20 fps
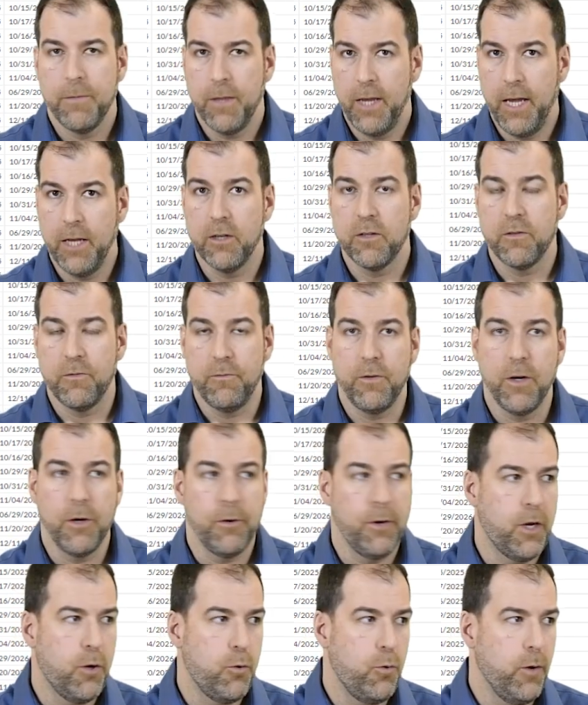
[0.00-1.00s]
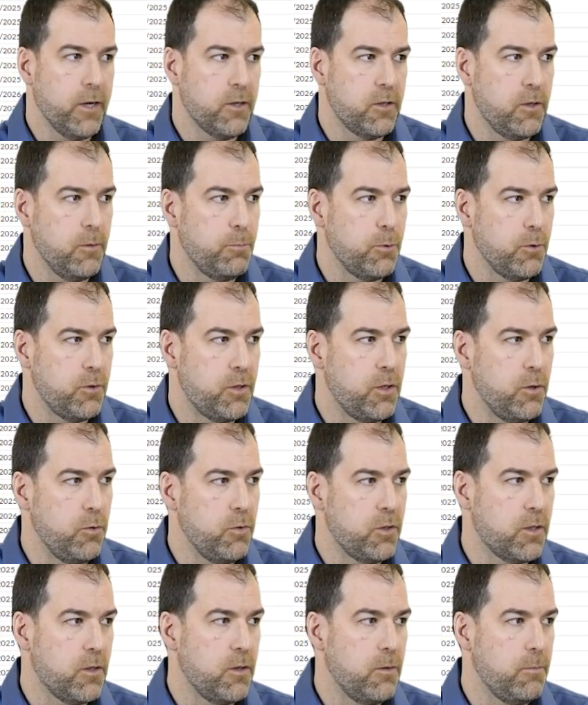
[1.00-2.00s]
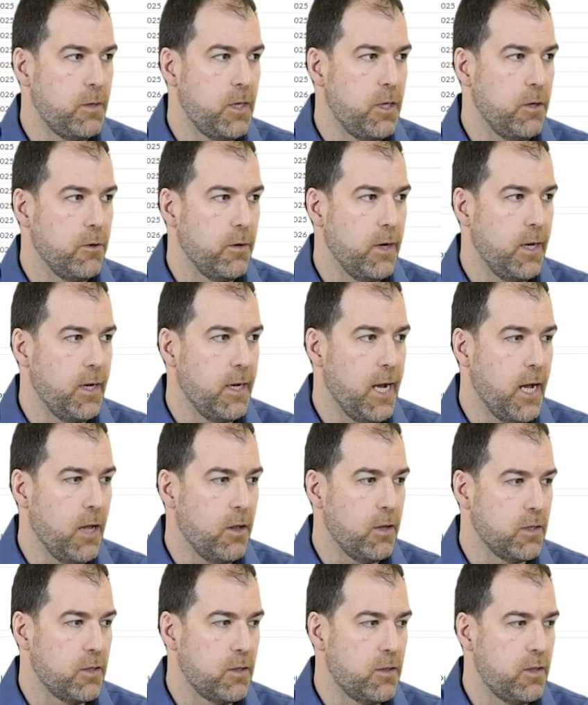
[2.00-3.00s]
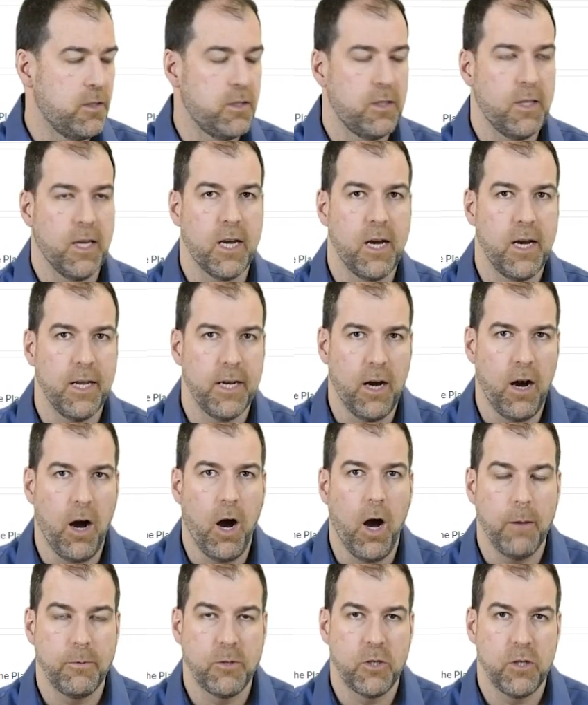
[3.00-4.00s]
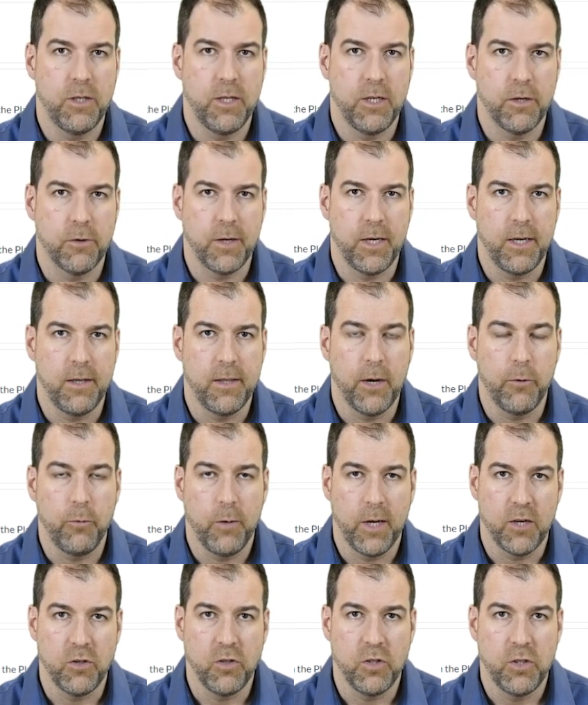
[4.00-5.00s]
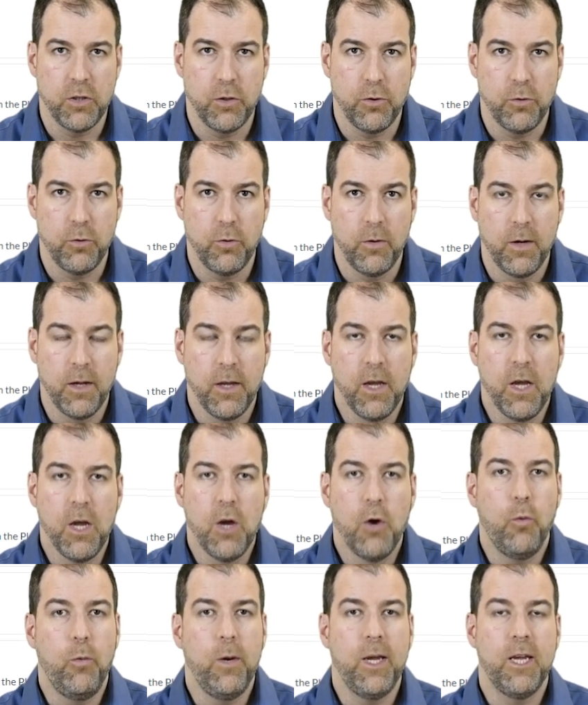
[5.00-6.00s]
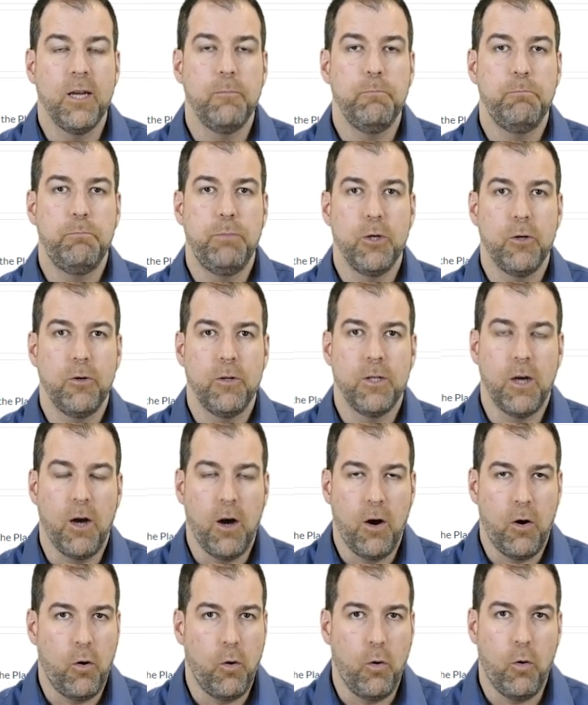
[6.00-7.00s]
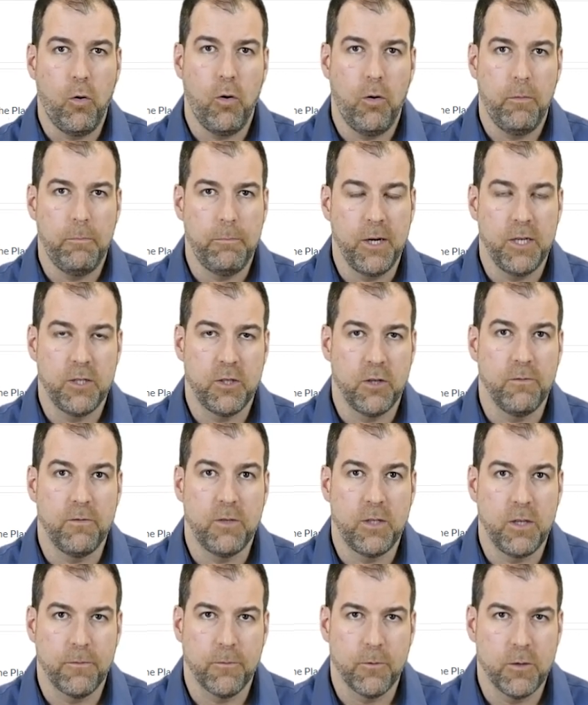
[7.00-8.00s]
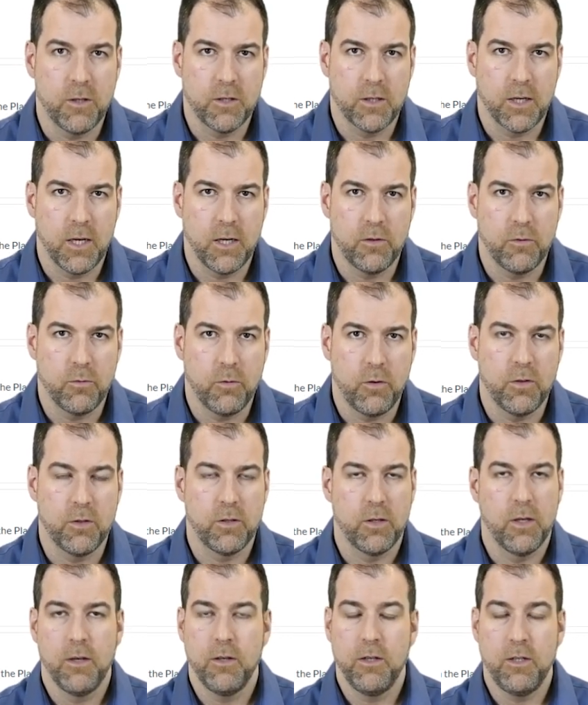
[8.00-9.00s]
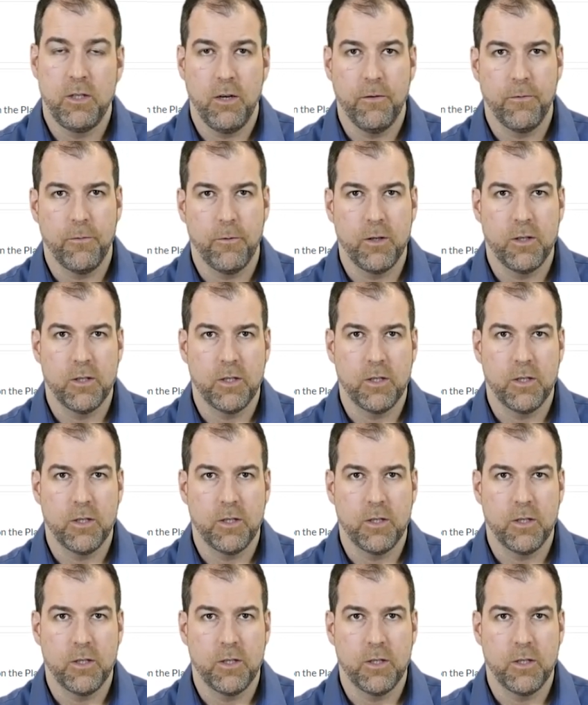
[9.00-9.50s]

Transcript: and it's very quick to produce them here in Alice. This is the kind of optioneering that we can do. We can build a whole bunch of different schedules different